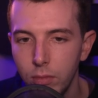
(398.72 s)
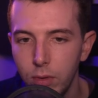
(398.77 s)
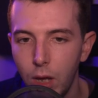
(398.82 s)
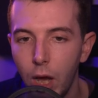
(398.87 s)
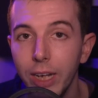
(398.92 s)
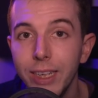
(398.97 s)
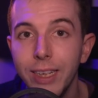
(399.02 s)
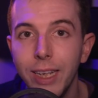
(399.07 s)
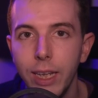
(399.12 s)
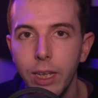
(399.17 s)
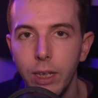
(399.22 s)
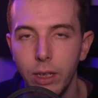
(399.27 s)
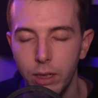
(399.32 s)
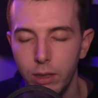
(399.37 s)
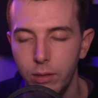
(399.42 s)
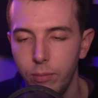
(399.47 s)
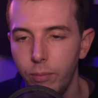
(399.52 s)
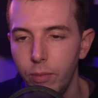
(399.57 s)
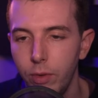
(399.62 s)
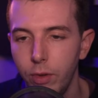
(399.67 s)

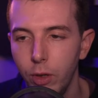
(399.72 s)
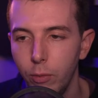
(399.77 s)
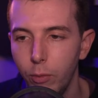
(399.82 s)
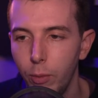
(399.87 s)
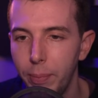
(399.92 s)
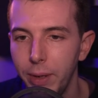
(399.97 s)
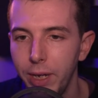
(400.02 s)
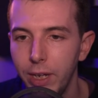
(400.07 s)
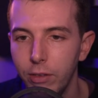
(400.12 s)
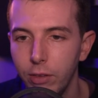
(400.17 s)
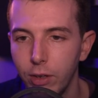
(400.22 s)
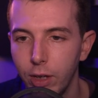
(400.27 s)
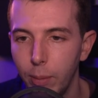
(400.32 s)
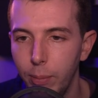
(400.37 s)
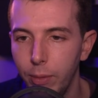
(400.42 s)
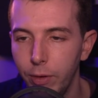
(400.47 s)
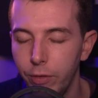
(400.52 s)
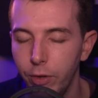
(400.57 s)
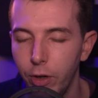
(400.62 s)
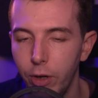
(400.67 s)
idea that repeats a
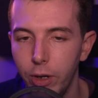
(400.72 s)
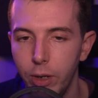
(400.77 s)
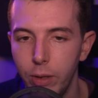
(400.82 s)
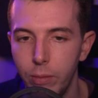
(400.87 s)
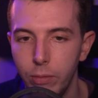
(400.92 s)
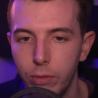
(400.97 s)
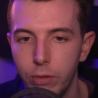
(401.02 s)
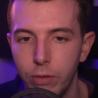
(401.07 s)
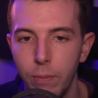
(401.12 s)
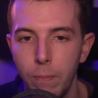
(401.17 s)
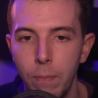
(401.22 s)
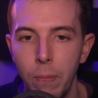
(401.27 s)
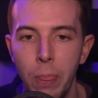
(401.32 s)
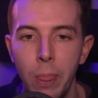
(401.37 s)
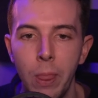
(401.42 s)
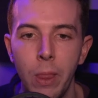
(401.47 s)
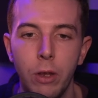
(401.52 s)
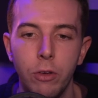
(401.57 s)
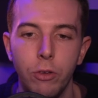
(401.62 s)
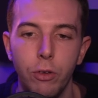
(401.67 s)
couple of times
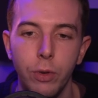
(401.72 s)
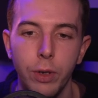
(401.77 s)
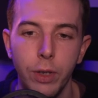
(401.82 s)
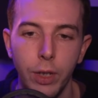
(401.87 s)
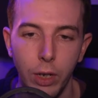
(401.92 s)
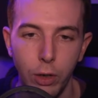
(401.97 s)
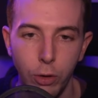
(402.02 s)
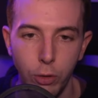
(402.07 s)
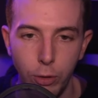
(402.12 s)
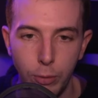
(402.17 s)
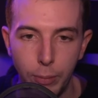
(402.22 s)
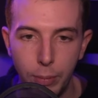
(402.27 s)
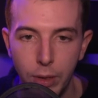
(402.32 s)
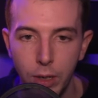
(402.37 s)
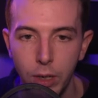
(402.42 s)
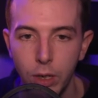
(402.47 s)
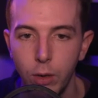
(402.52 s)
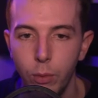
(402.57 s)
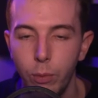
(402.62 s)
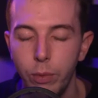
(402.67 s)
during the loop,
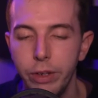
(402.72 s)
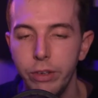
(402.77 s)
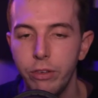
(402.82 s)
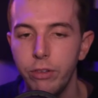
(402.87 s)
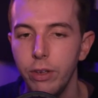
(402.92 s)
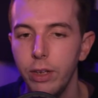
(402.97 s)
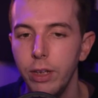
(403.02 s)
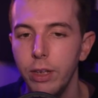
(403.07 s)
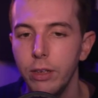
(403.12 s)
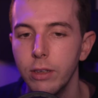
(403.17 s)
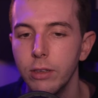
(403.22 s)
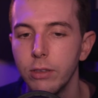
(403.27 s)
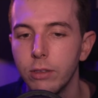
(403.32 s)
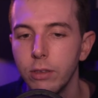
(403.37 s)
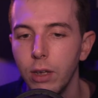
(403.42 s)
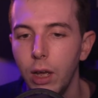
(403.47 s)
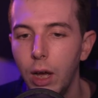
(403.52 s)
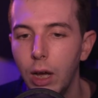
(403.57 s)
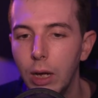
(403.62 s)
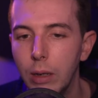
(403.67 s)
which is
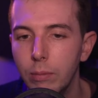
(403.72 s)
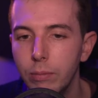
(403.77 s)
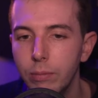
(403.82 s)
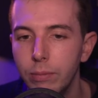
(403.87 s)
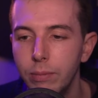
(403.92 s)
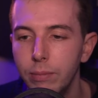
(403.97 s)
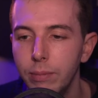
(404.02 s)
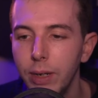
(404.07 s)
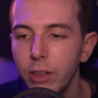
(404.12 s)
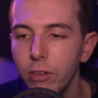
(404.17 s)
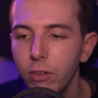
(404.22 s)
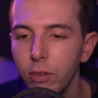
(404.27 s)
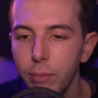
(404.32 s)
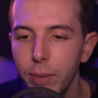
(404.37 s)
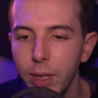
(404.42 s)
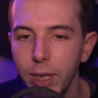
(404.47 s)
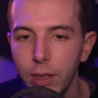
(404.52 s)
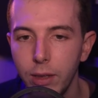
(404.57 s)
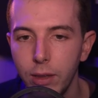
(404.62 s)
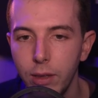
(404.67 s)
meant to
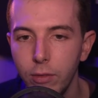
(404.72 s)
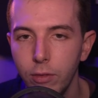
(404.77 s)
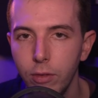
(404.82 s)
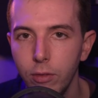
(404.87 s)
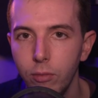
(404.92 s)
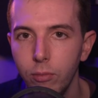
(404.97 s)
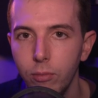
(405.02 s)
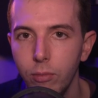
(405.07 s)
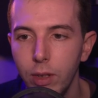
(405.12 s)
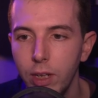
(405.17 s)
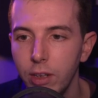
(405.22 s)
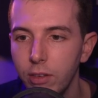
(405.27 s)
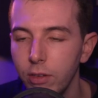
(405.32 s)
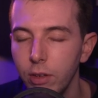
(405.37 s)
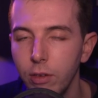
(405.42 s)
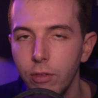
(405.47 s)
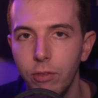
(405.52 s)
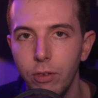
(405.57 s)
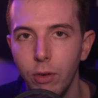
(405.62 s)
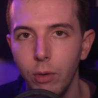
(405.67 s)
make the
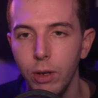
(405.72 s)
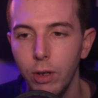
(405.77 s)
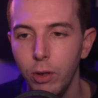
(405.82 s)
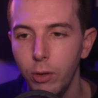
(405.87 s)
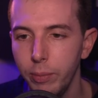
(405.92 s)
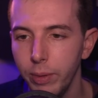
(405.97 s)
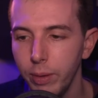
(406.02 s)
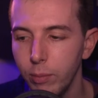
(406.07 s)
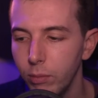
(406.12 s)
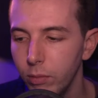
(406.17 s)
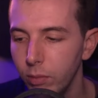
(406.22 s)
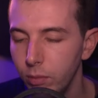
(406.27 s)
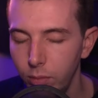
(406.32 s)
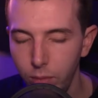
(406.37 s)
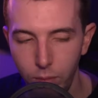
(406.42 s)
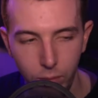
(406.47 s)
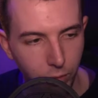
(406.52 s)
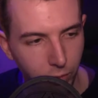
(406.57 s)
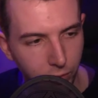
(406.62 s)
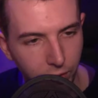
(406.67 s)
listener feel a little bit
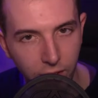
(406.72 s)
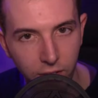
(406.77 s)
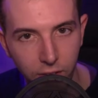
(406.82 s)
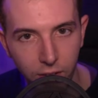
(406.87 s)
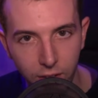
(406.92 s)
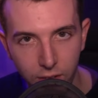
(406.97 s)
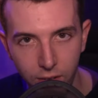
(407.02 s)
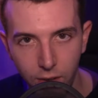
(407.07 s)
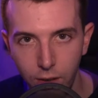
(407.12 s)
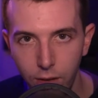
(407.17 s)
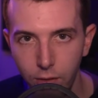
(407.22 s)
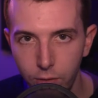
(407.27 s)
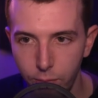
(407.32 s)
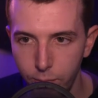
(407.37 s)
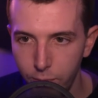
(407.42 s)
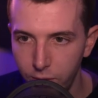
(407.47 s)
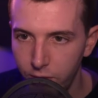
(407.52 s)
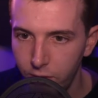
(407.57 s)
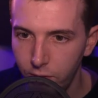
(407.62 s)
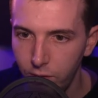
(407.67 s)
investigative,
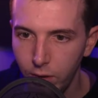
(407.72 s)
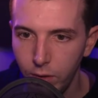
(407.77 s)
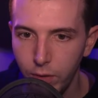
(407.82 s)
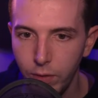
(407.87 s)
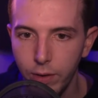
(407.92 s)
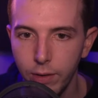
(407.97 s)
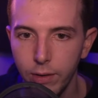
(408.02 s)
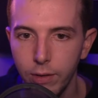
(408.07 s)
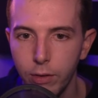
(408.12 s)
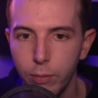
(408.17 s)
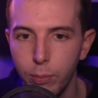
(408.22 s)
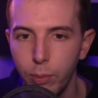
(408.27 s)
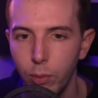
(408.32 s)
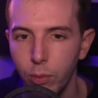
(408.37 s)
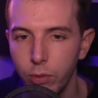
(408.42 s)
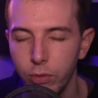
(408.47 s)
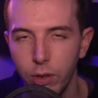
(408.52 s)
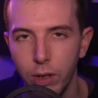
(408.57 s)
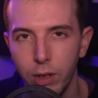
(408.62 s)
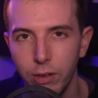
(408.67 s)
mysterious, but
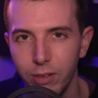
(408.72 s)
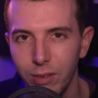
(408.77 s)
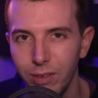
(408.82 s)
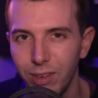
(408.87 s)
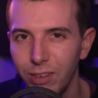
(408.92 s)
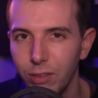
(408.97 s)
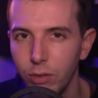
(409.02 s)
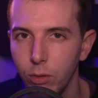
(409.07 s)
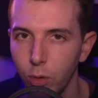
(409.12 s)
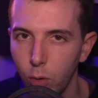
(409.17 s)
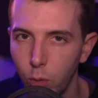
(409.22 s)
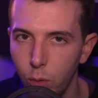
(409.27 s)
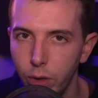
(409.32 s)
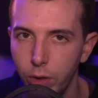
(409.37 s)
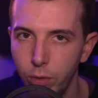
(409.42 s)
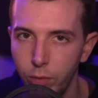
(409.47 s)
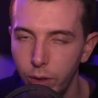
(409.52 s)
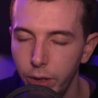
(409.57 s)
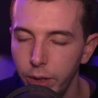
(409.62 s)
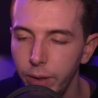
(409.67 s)
also like something's not
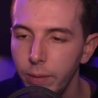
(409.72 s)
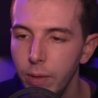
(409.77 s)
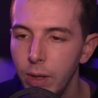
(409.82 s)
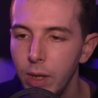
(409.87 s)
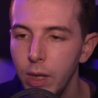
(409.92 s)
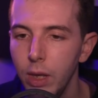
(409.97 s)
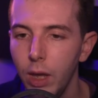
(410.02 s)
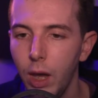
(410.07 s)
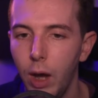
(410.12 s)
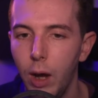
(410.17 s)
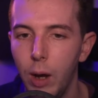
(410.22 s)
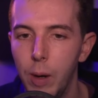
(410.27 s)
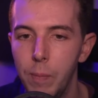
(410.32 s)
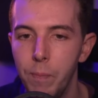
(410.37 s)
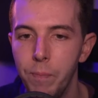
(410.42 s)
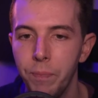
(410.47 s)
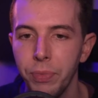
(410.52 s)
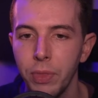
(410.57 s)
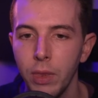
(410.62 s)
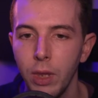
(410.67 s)
quite right.
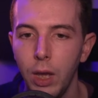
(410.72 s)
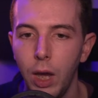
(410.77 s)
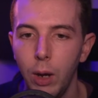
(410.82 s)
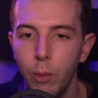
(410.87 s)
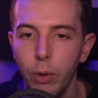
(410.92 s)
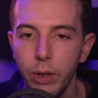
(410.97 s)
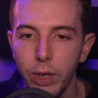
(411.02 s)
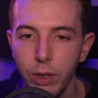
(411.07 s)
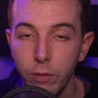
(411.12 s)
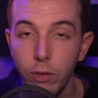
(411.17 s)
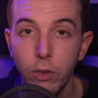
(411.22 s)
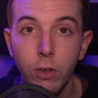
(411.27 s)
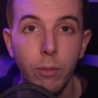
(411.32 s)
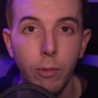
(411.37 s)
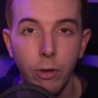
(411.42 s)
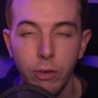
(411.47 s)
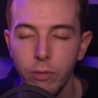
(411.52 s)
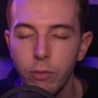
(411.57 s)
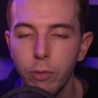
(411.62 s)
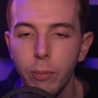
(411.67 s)
I won't give you too
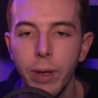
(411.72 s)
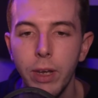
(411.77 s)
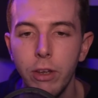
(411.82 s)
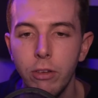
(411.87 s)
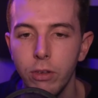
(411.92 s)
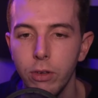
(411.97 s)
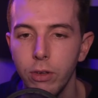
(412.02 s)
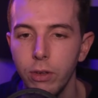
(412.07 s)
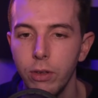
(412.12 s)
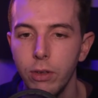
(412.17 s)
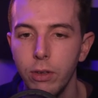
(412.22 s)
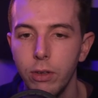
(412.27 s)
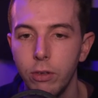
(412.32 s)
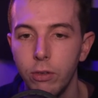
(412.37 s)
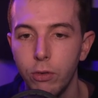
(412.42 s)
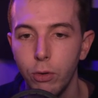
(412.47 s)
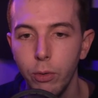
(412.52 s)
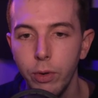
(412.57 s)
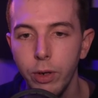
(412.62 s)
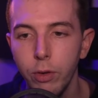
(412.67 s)
much information on the
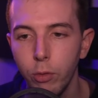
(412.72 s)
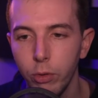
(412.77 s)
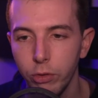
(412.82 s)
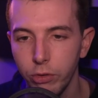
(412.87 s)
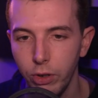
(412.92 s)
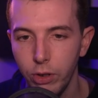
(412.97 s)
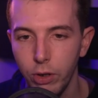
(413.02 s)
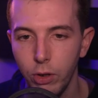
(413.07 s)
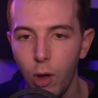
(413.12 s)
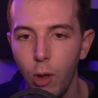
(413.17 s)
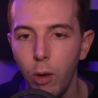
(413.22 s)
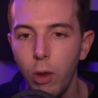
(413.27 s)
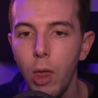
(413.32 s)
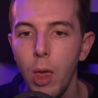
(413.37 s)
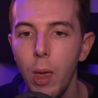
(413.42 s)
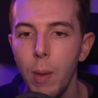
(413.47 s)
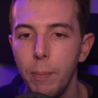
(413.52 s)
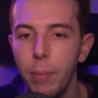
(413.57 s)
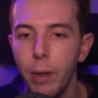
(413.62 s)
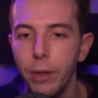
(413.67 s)
story of what's going on,
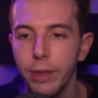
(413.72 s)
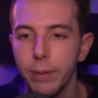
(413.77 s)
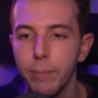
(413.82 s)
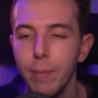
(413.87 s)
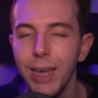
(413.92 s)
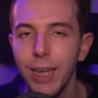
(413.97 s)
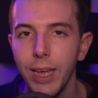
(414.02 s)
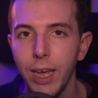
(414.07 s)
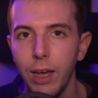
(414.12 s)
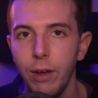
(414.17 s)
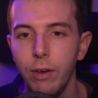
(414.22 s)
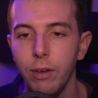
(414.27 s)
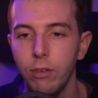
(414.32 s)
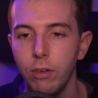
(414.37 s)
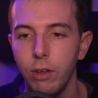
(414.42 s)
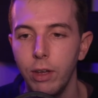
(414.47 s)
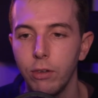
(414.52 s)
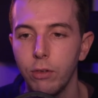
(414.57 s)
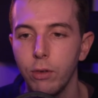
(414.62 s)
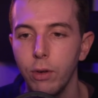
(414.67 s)
but the main
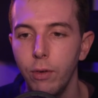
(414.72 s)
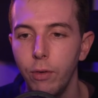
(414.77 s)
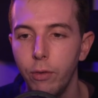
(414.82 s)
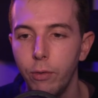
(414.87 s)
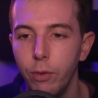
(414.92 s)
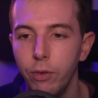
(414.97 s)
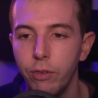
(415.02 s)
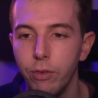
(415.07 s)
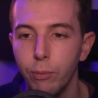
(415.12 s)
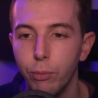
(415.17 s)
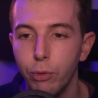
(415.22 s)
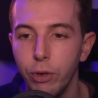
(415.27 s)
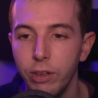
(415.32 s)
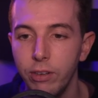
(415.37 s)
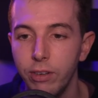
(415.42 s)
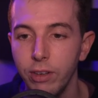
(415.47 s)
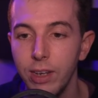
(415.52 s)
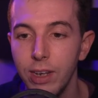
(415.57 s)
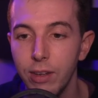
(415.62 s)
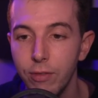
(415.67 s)
character has gone through some pretty
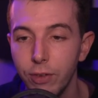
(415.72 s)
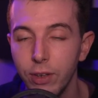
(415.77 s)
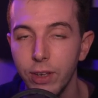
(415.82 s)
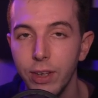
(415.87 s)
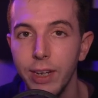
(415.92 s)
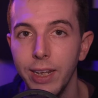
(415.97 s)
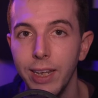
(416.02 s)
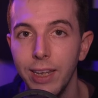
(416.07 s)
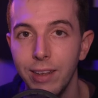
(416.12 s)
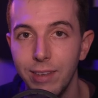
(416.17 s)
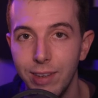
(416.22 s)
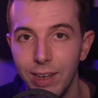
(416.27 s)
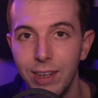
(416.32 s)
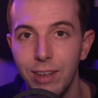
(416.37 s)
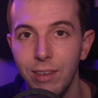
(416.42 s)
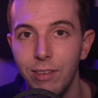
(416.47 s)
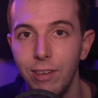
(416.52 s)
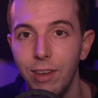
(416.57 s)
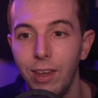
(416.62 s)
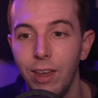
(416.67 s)
significantly
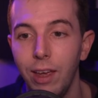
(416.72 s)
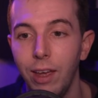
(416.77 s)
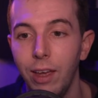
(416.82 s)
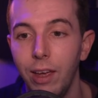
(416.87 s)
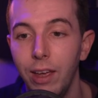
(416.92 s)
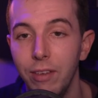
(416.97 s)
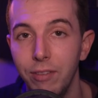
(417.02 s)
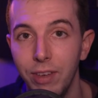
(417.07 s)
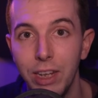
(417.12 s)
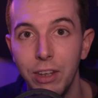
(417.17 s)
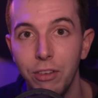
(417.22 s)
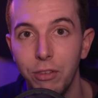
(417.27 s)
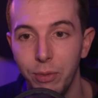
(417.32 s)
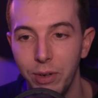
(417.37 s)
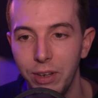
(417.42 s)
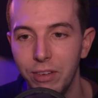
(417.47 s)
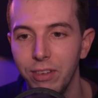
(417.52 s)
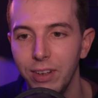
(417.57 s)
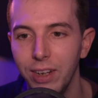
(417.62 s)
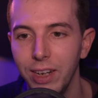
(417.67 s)
intense events
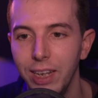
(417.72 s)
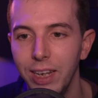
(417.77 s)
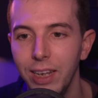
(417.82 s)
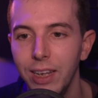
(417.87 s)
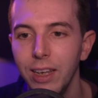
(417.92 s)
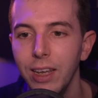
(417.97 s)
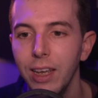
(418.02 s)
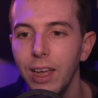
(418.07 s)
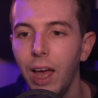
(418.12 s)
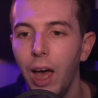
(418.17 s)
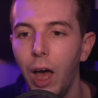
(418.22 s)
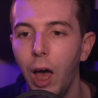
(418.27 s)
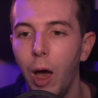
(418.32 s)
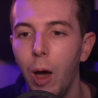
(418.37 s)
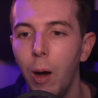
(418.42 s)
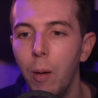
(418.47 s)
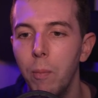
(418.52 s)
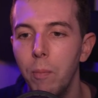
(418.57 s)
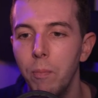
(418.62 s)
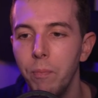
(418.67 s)
recently,
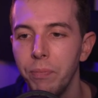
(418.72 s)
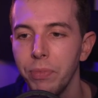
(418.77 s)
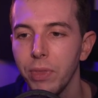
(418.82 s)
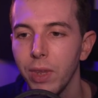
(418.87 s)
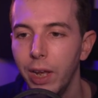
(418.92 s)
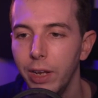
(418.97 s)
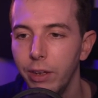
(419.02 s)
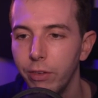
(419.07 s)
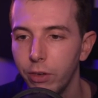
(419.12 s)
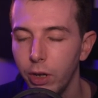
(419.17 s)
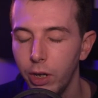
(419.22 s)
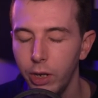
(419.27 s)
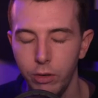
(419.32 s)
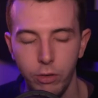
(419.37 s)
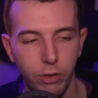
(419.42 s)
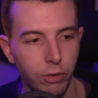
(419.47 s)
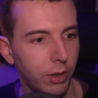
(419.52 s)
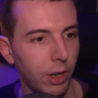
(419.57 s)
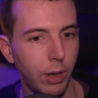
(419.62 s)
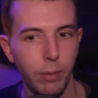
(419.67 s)
and he's kind of
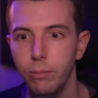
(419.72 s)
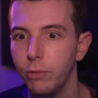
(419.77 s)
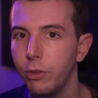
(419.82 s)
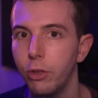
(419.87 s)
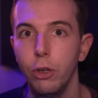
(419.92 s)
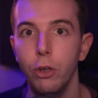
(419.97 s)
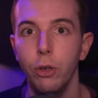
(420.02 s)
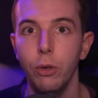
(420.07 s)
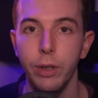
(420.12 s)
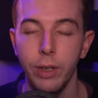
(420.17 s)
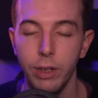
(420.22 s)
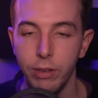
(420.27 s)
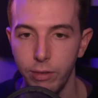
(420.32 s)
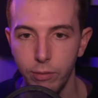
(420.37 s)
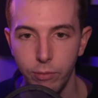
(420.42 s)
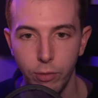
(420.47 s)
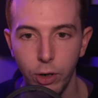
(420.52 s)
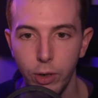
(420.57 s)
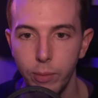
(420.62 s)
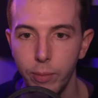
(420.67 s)
just come to in this
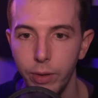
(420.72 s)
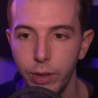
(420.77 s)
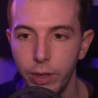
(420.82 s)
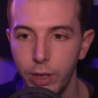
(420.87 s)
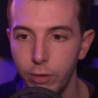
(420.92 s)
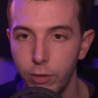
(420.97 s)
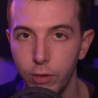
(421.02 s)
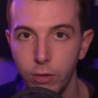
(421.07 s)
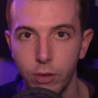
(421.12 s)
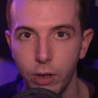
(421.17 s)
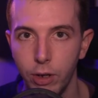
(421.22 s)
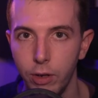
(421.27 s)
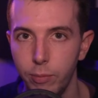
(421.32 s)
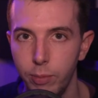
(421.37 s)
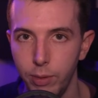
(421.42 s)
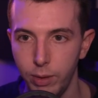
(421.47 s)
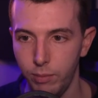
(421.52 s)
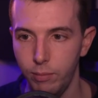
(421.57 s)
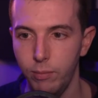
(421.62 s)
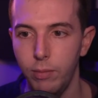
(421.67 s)
environment. He
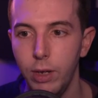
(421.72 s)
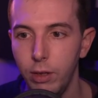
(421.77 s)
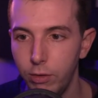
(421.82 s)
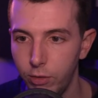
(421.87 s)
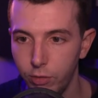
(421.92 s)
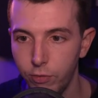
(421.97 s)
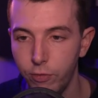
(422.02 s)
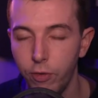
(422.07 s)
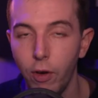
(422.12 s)
just